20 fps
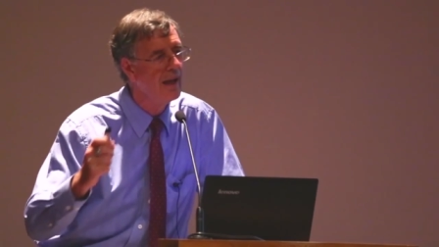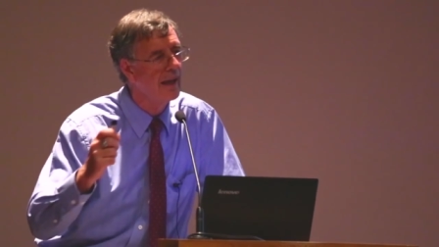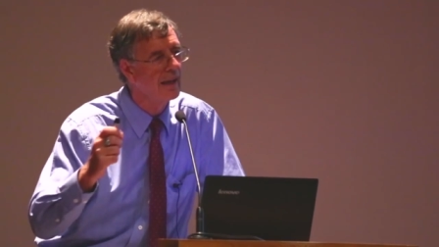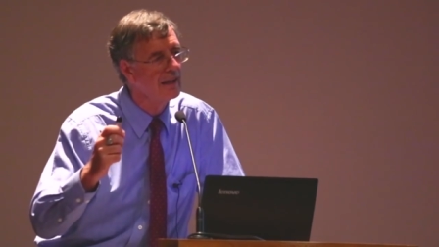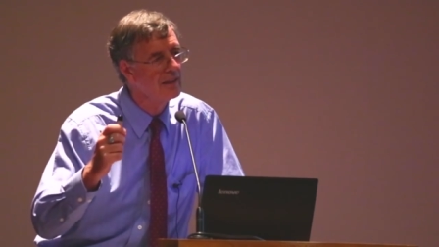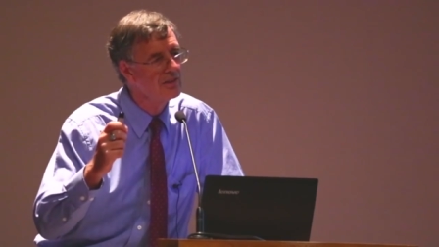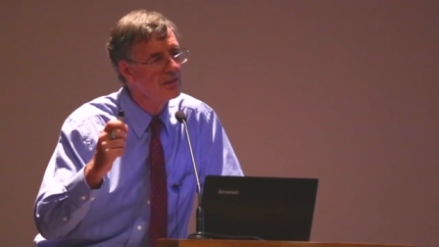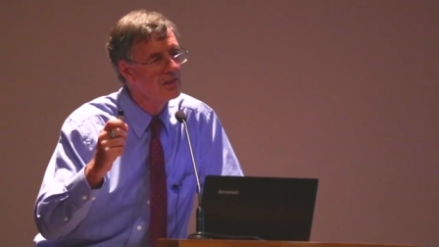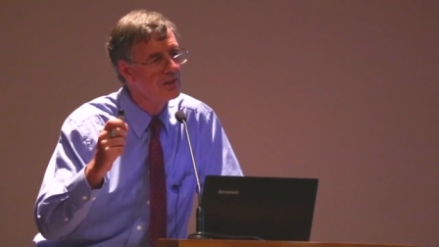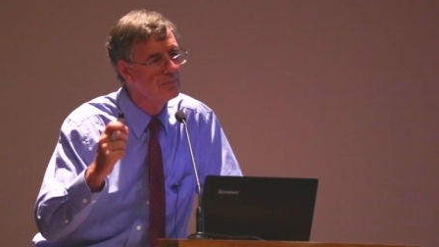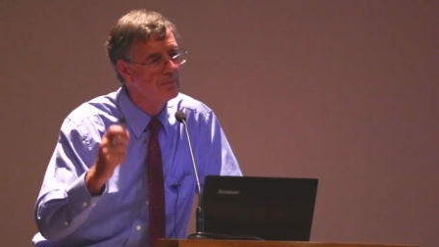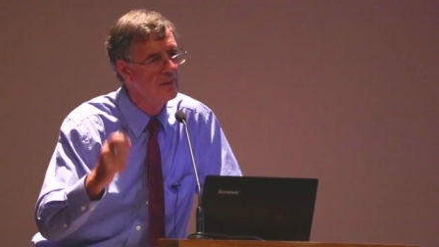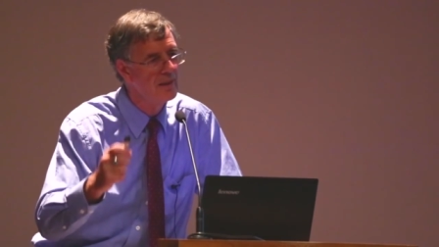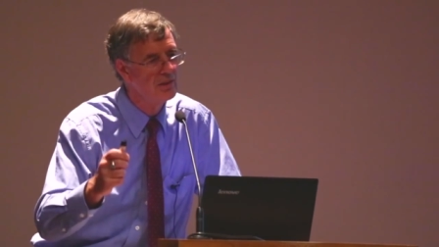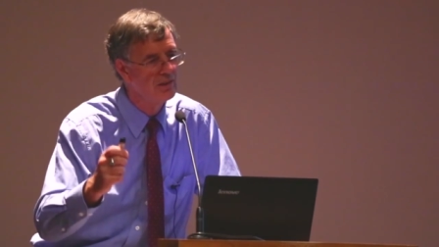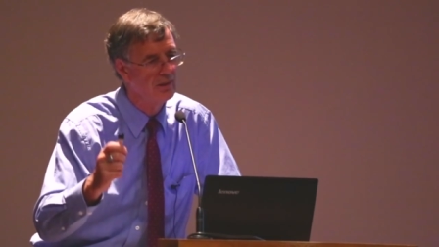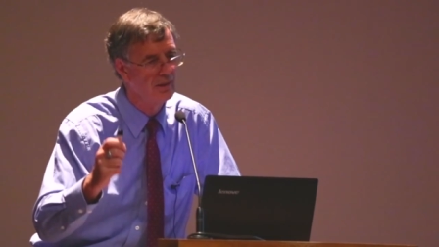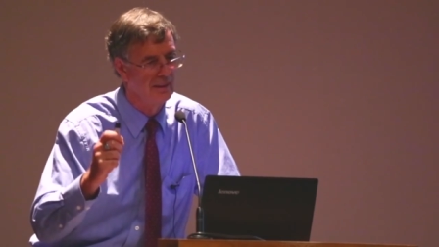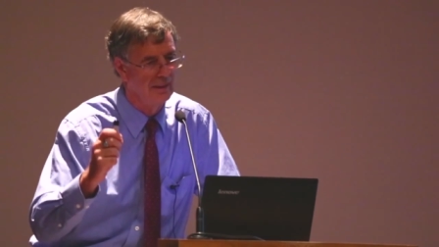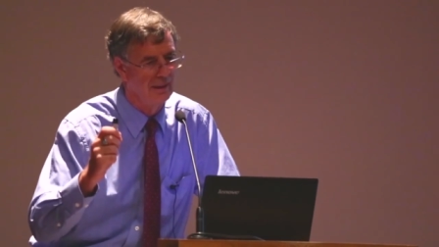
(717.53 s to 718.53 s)
and
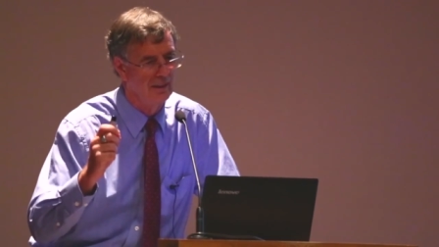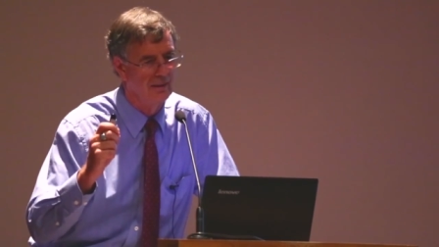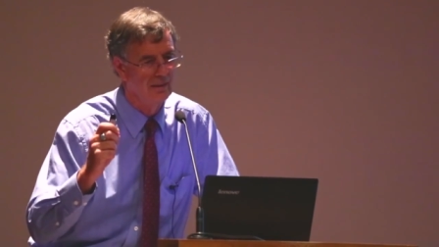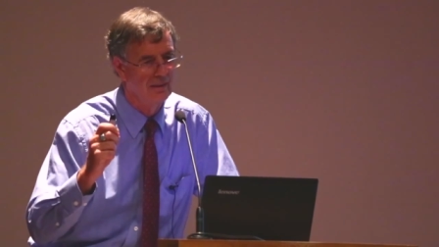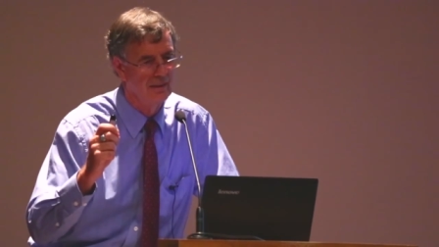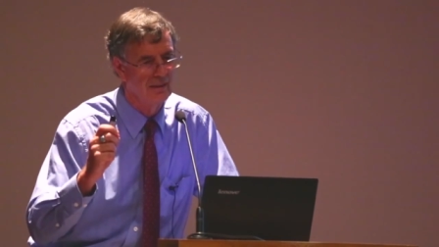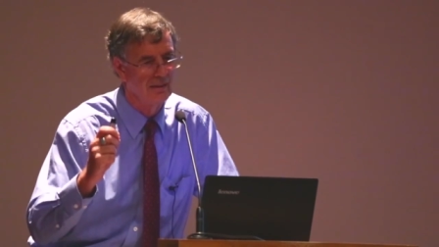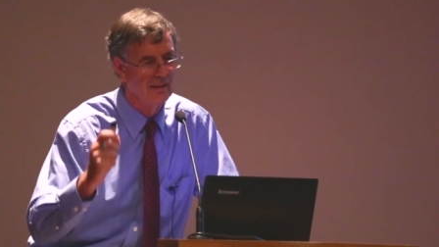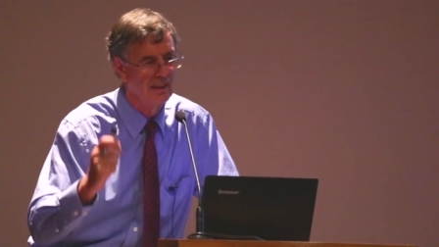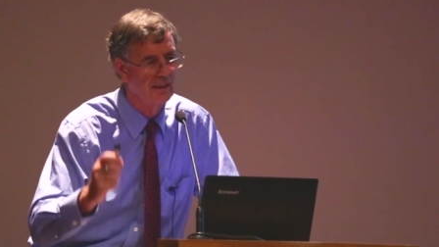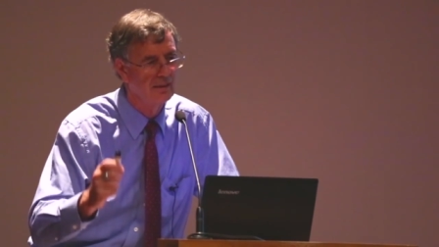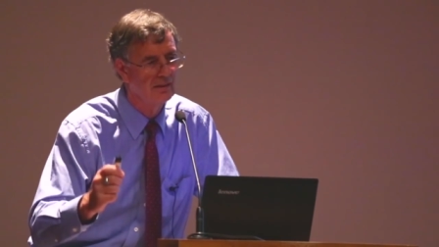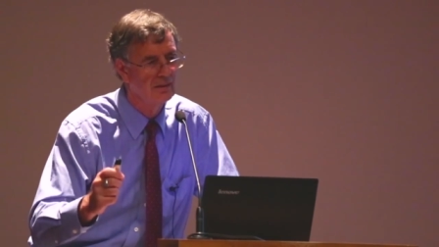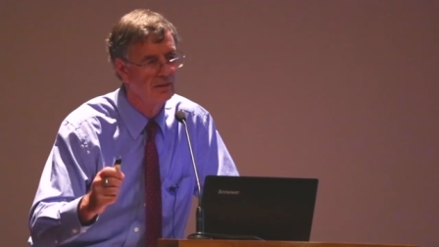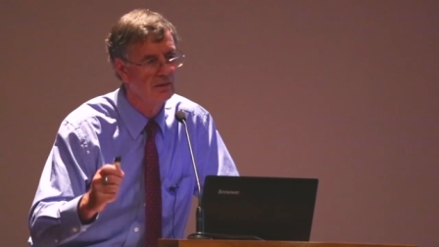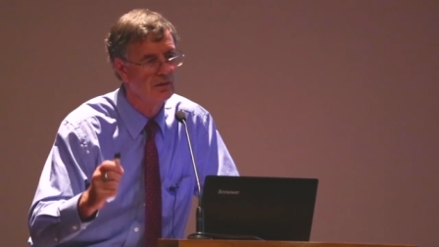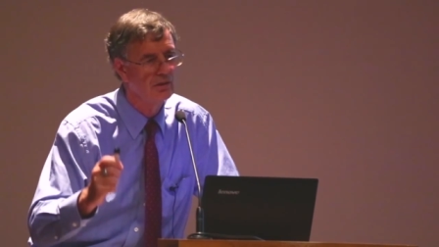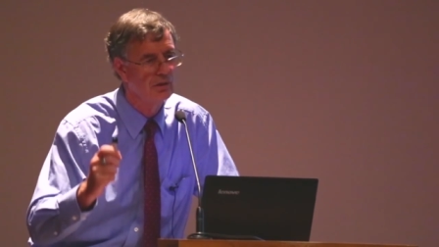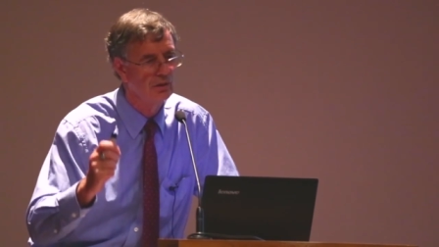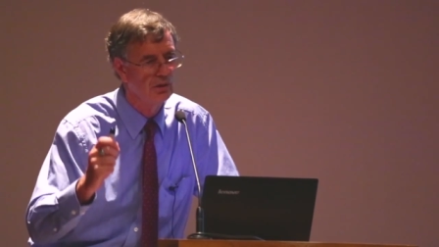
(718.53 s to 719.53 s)
especially
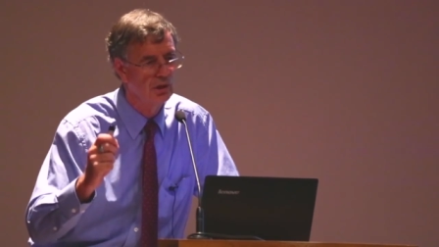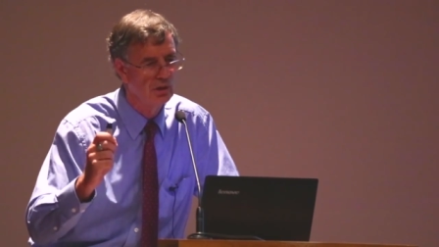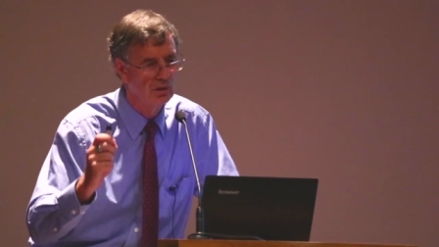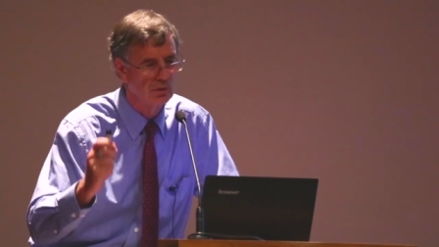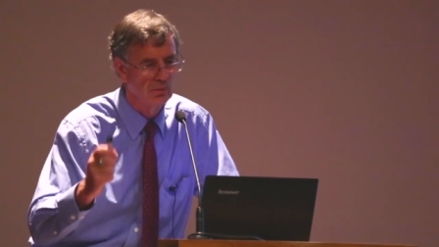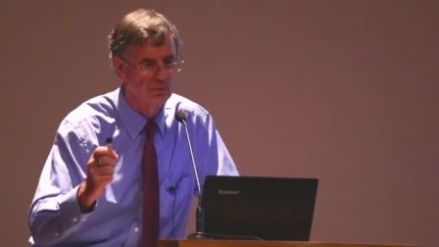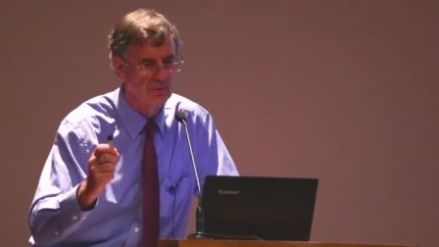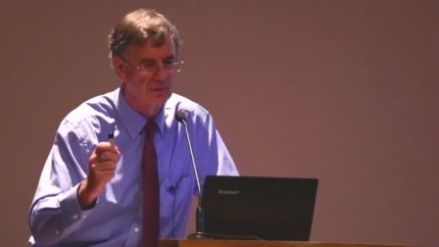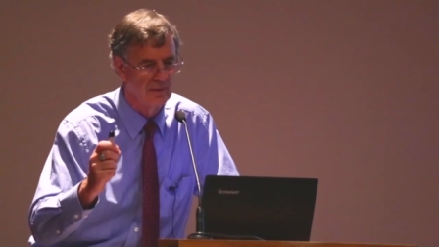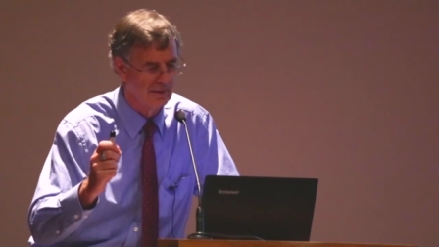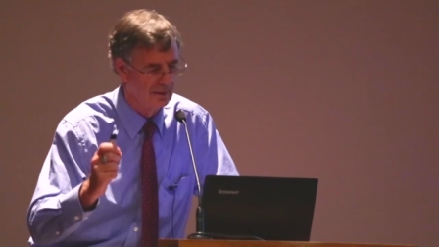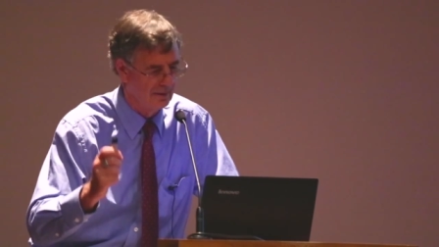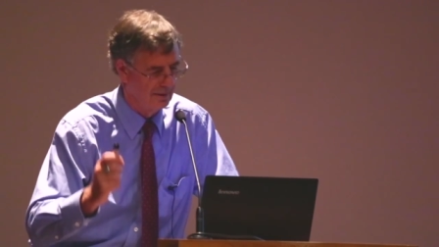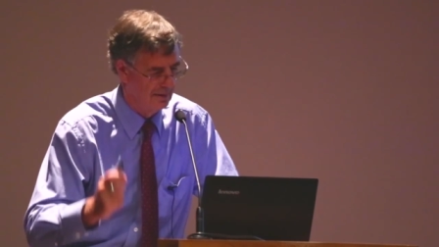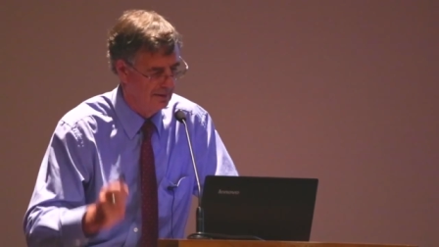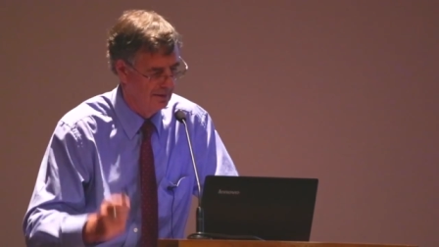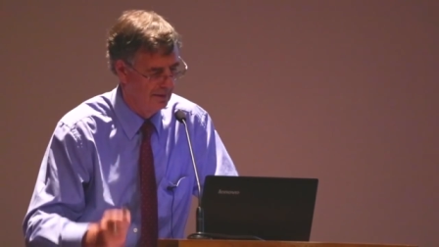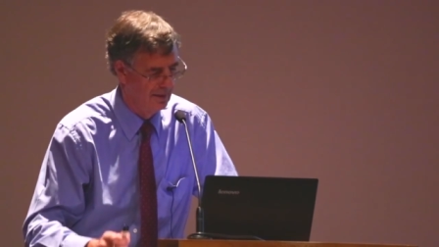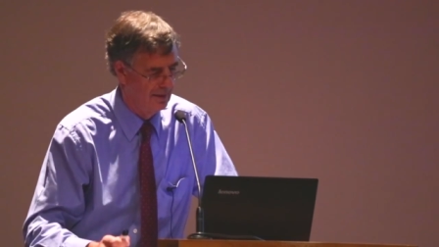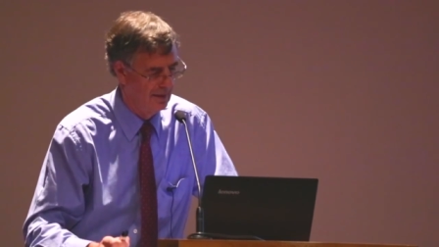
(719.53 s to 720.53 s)
connected to children.
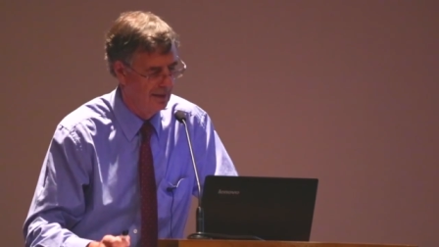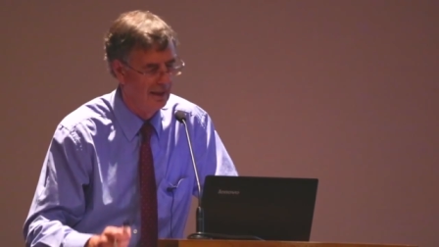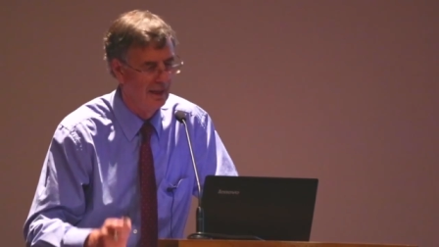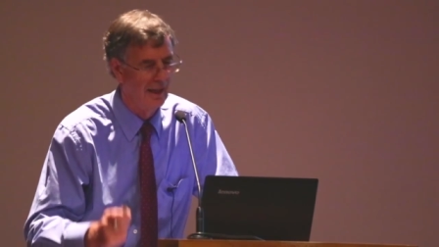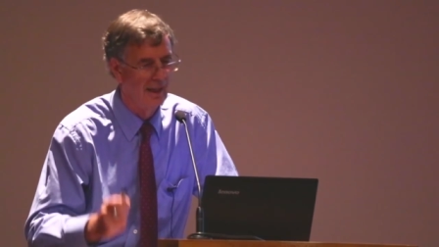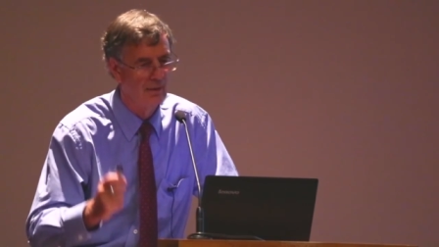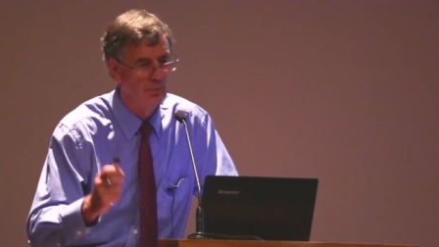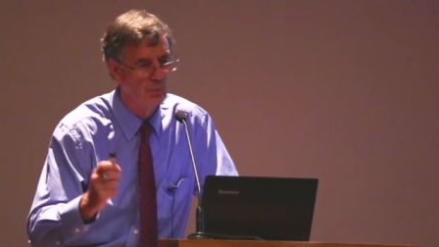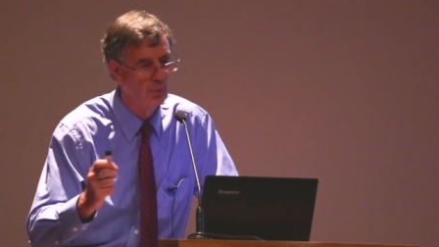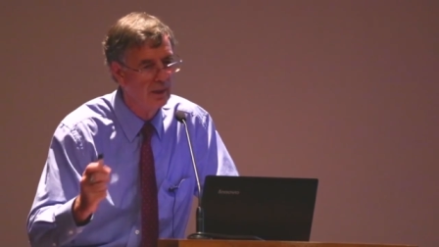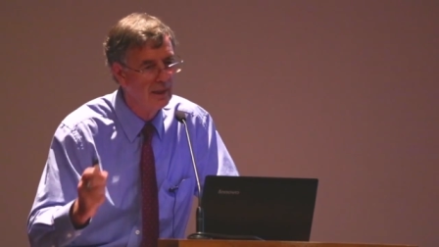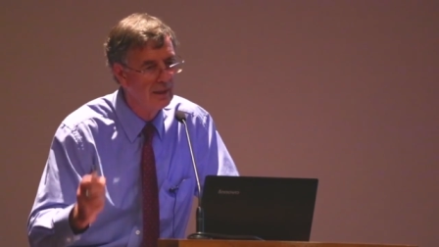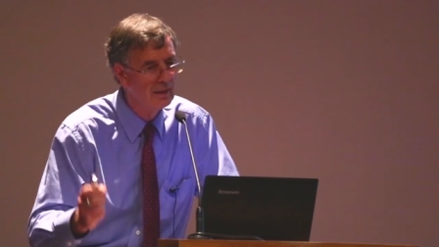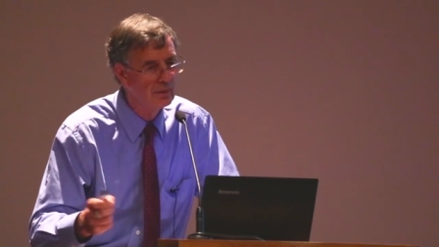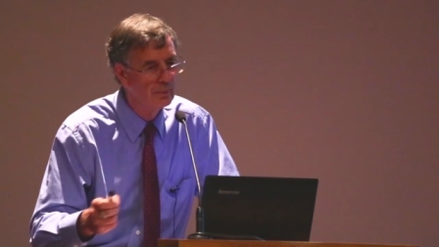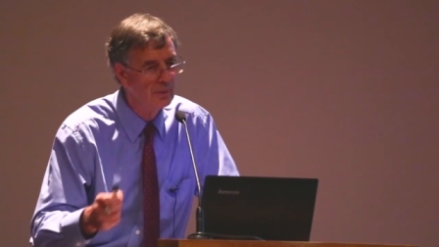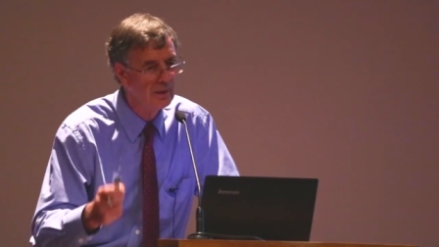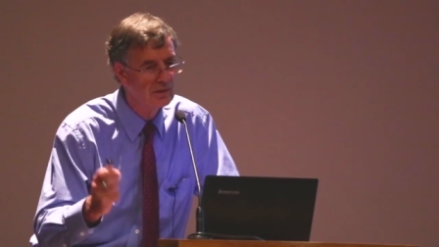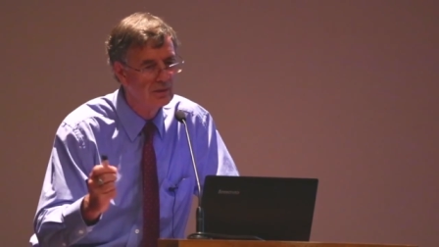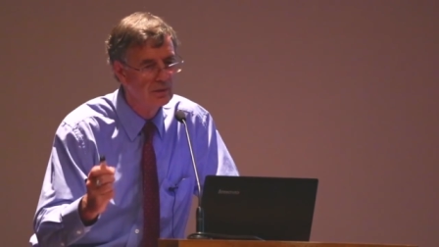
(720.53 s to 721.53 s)
And where
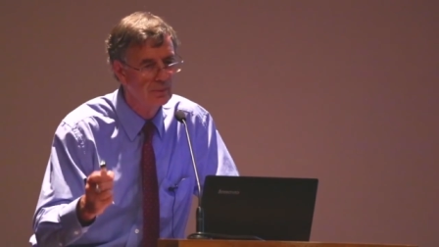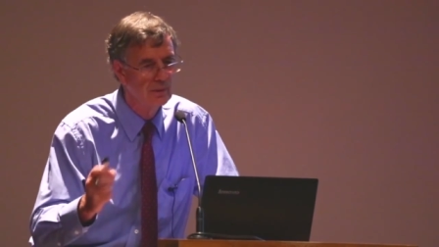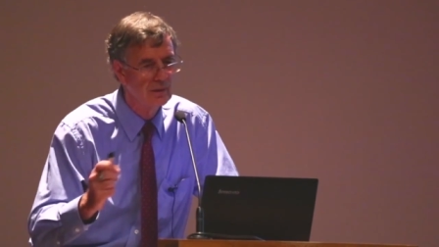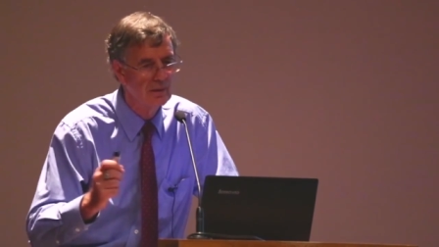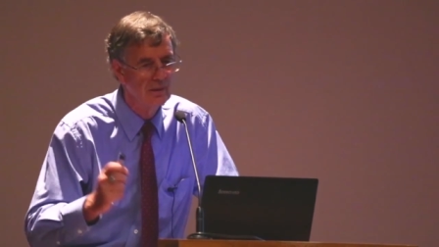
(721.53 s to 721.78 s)
do we do